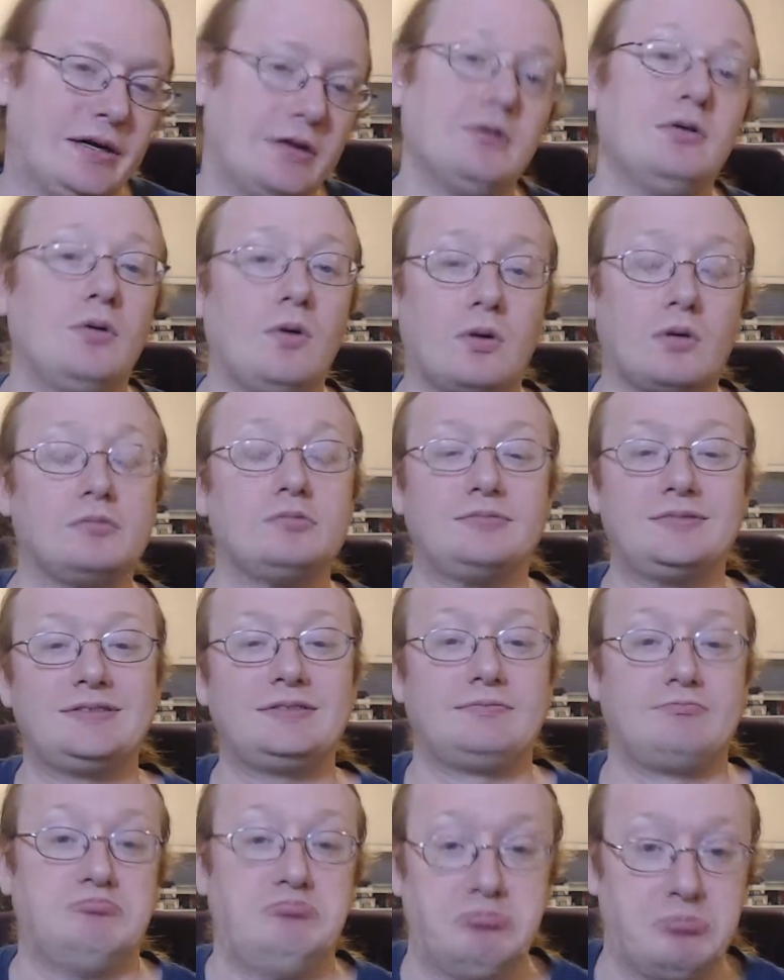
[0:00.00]
Or
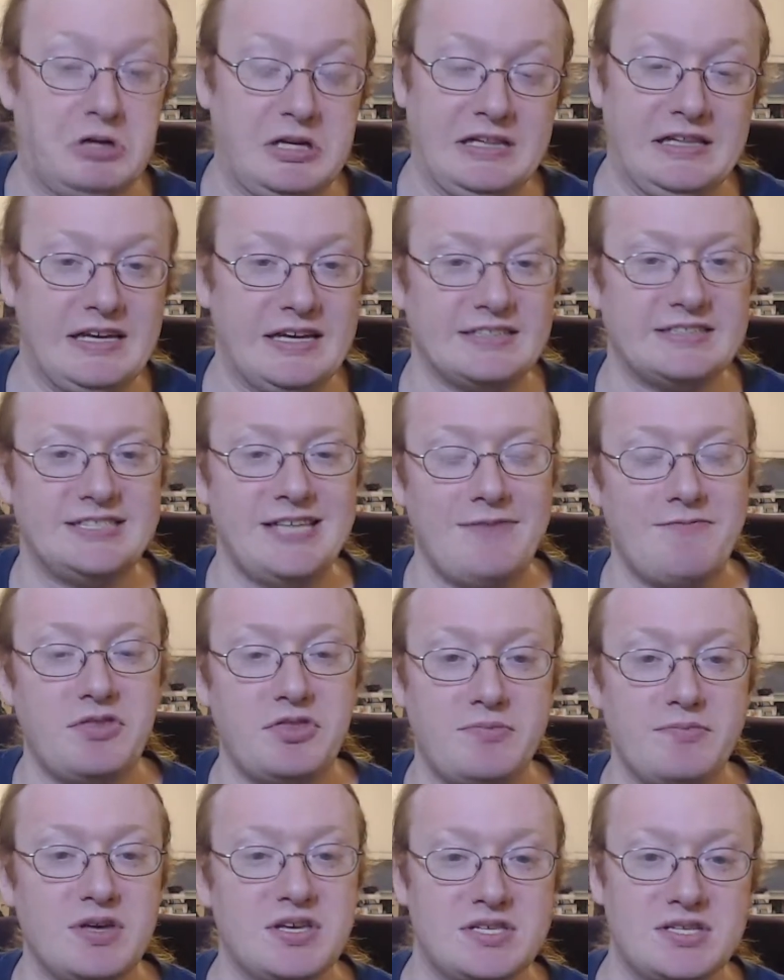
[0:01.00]
really a 7th
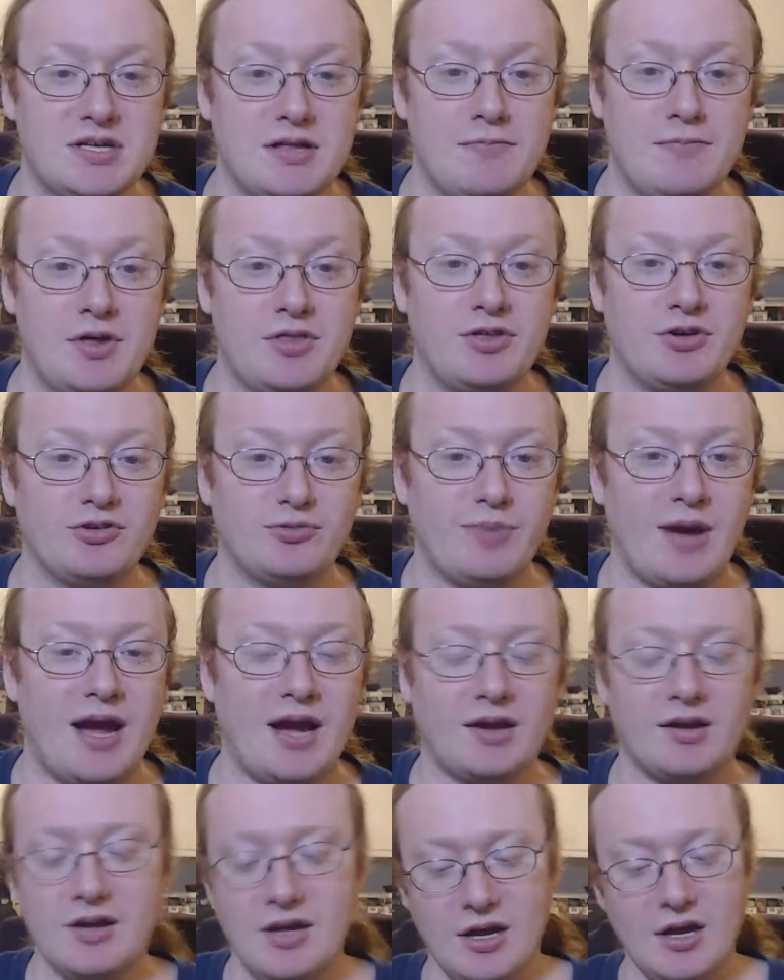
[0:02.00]
Mythos pack.
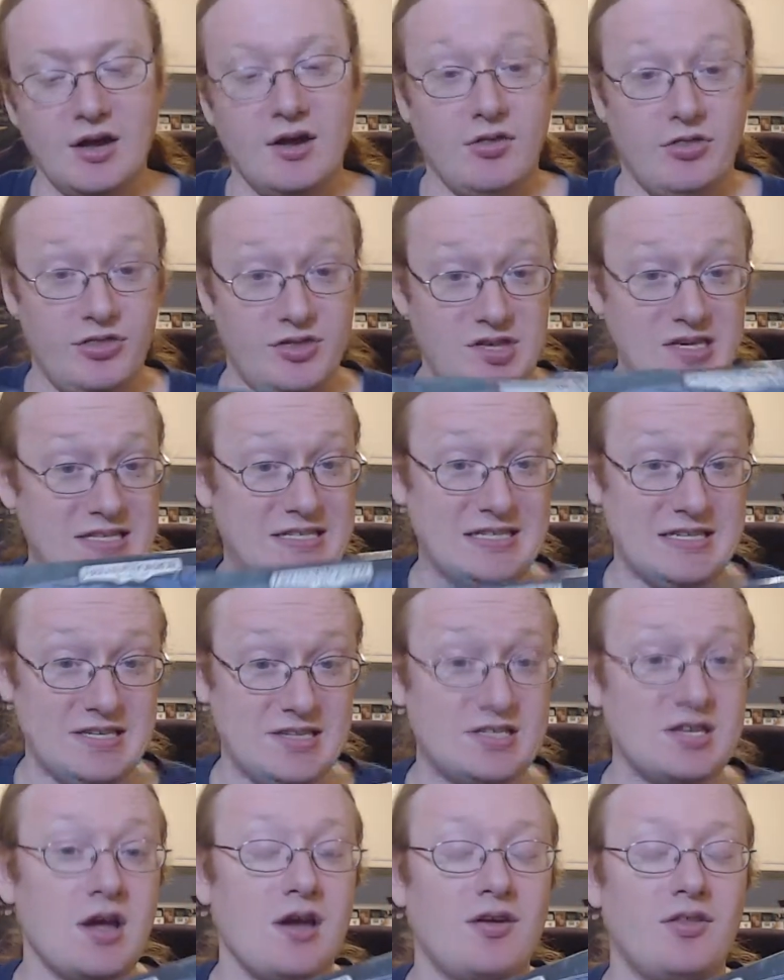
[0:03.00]
This
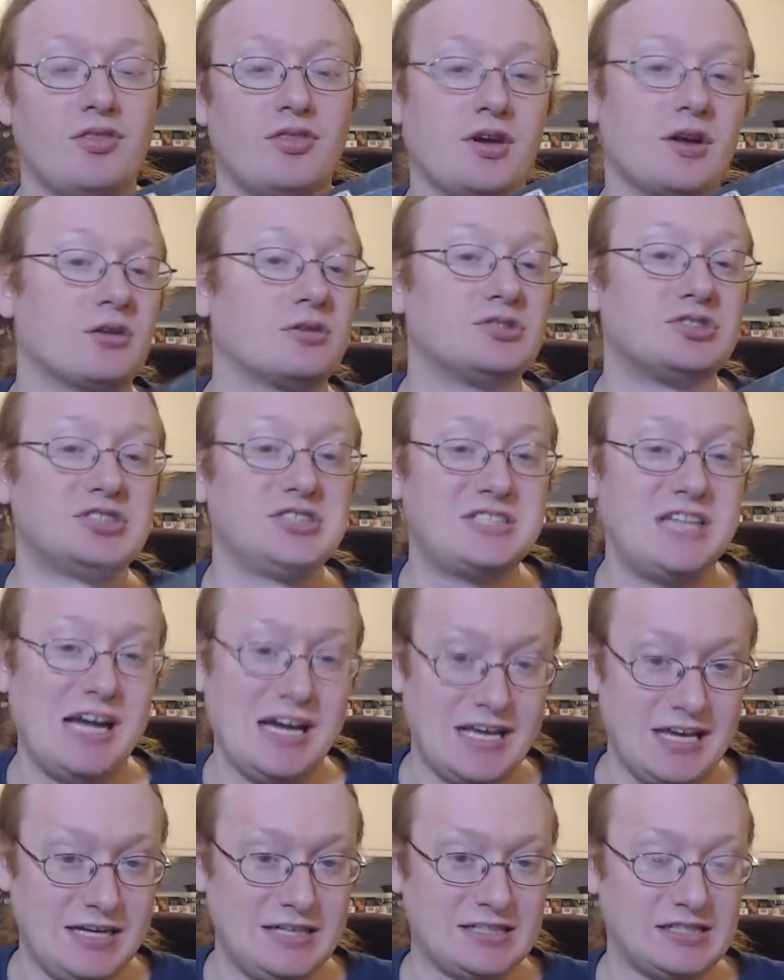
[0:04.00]
is their
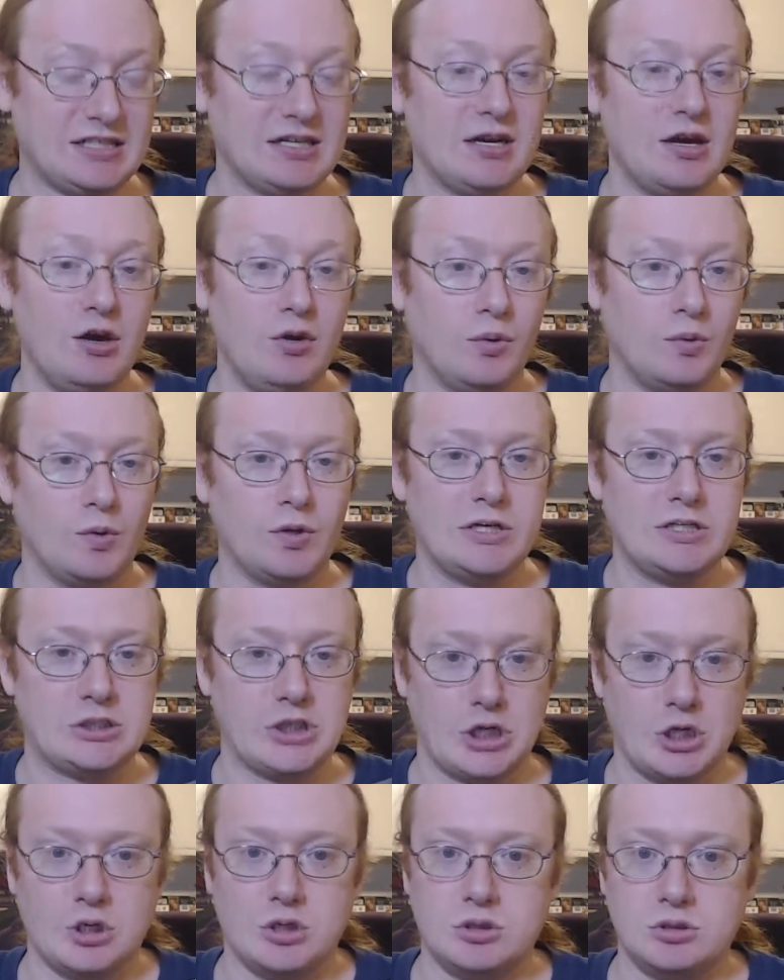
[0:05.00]
second
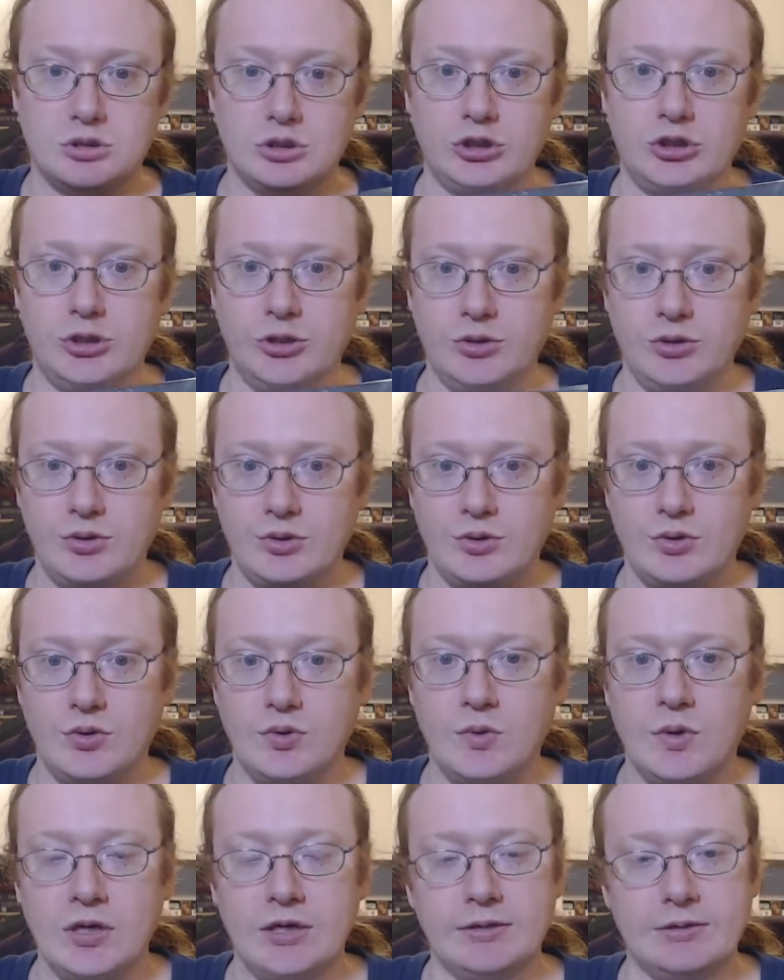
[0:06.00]
return to,
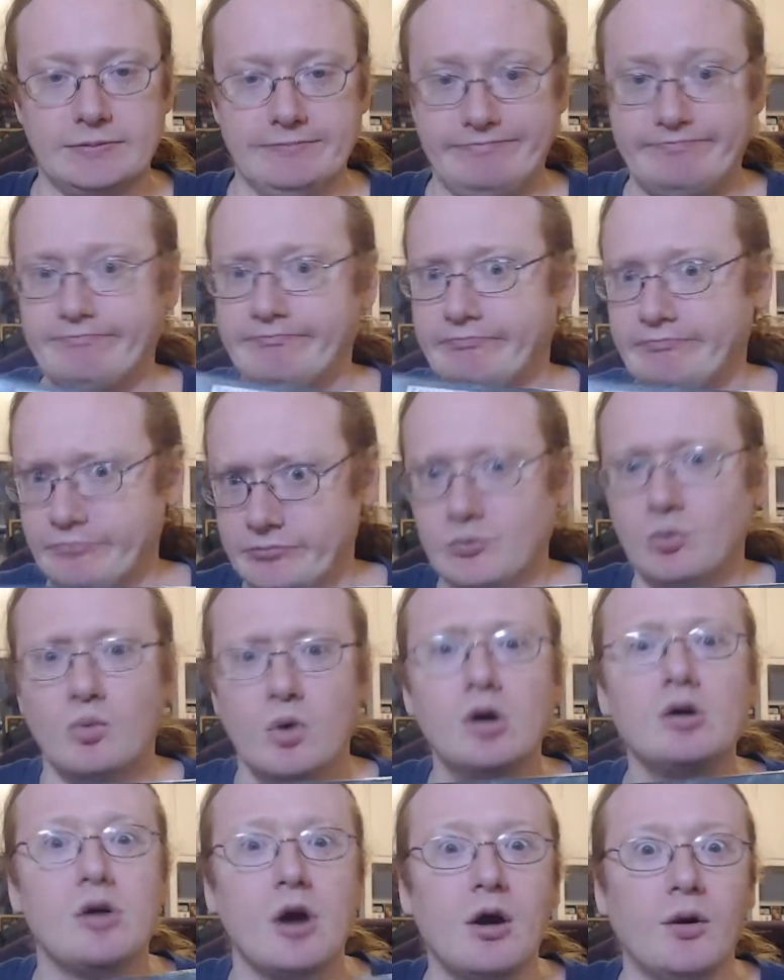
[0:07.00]

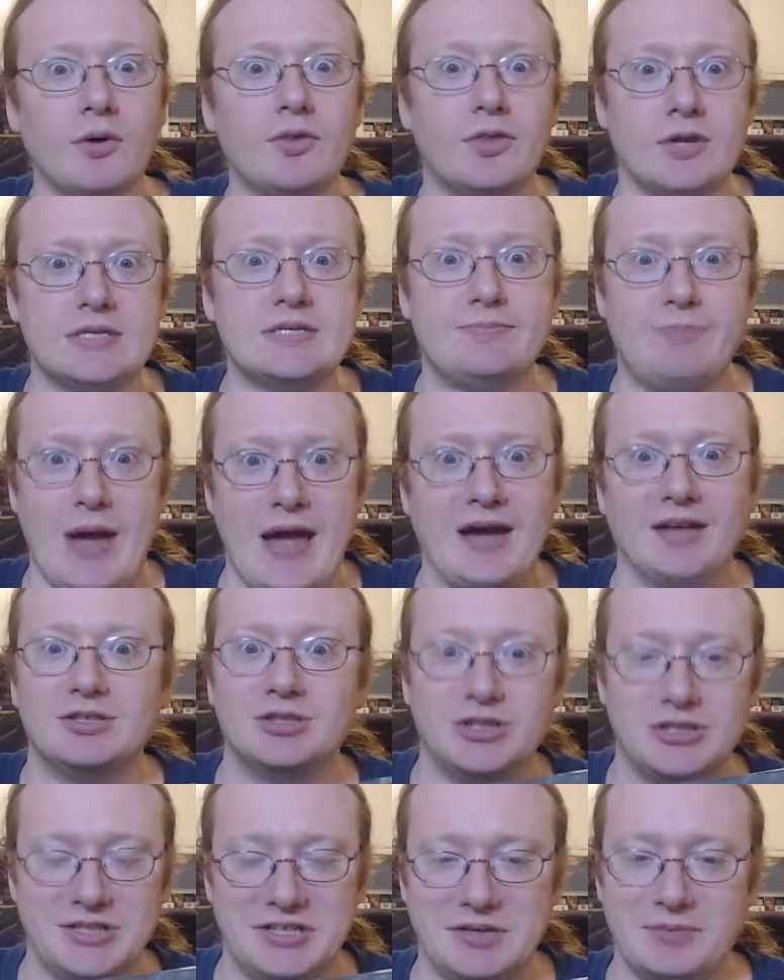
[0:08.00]
we'll go with
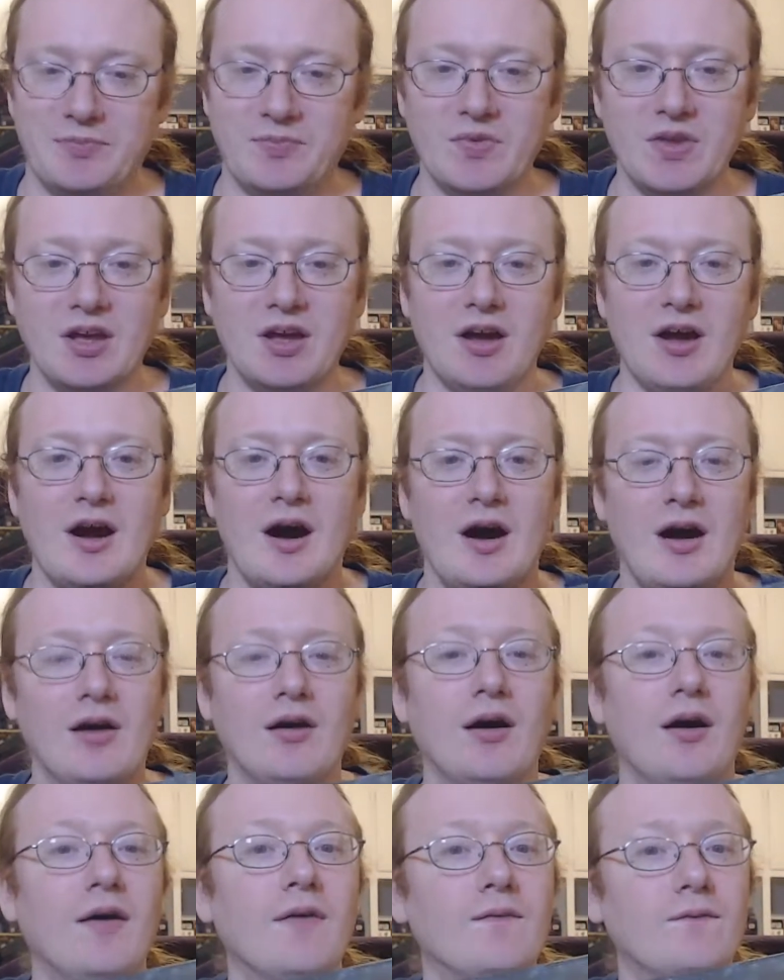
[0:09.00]
expansion,
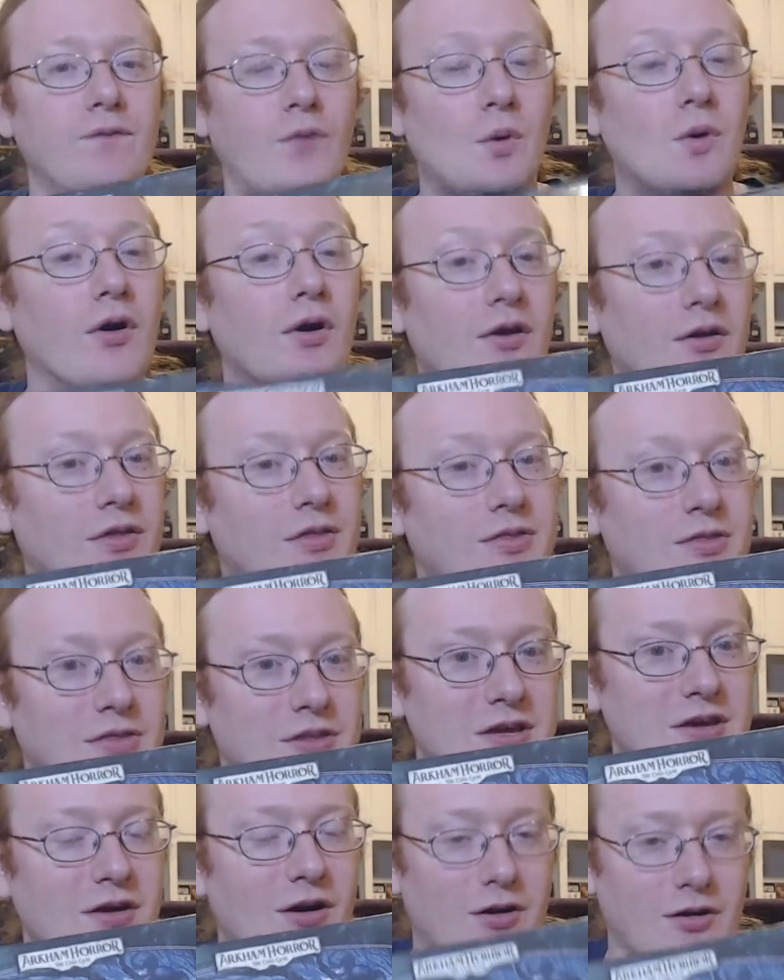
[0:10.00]
for
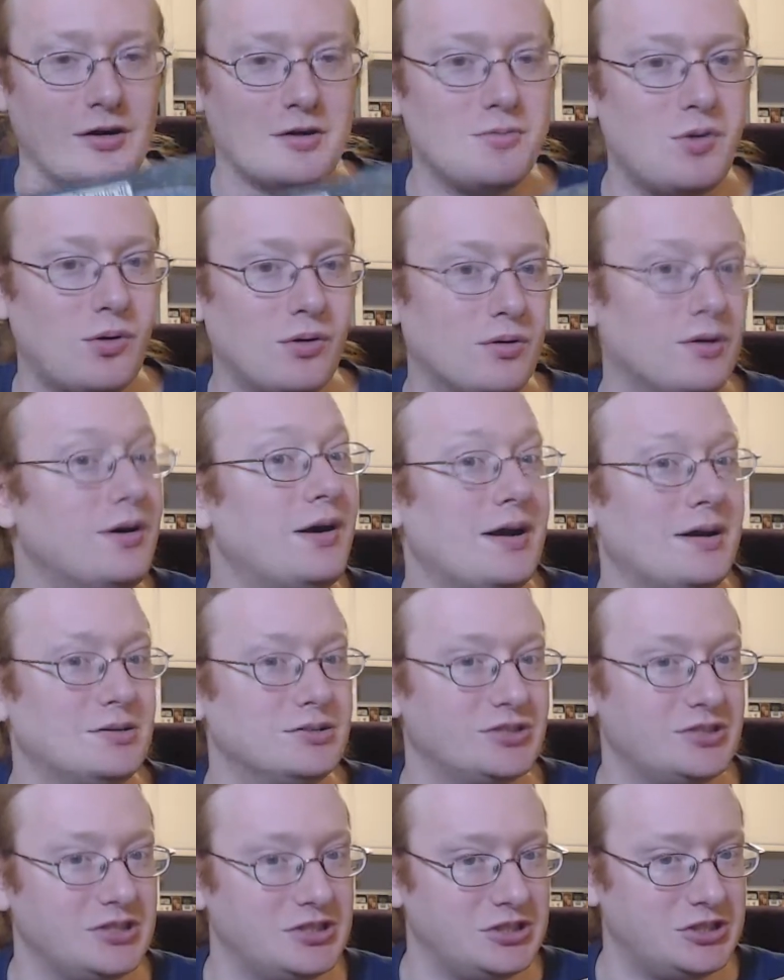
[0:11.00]
the Arkham Horror
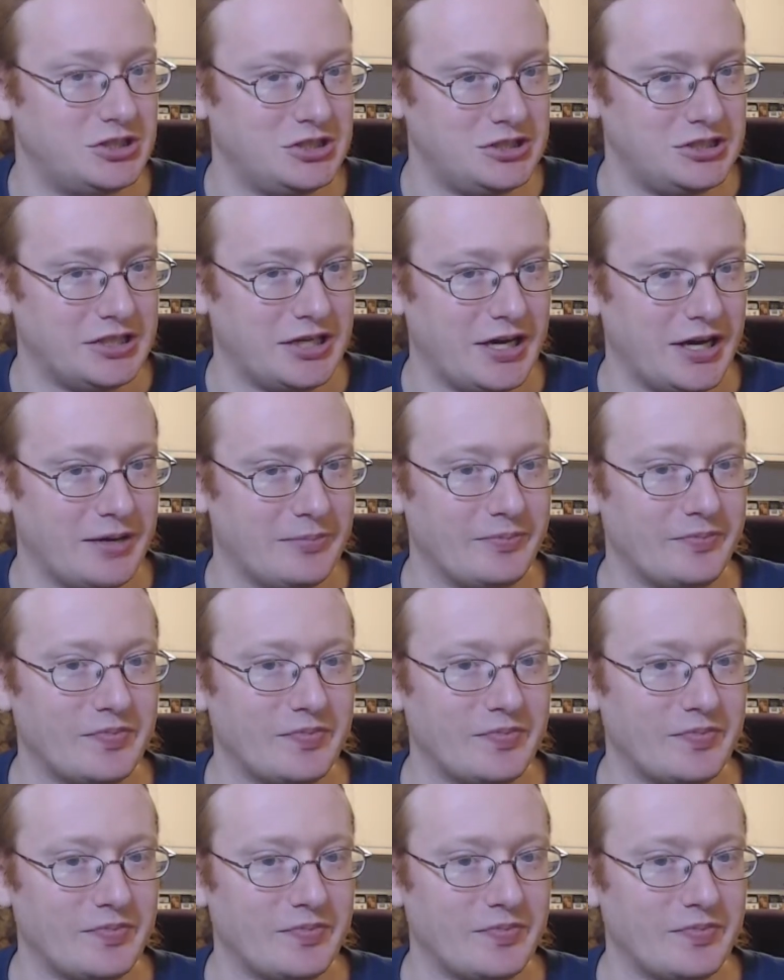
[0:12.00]
LCG game.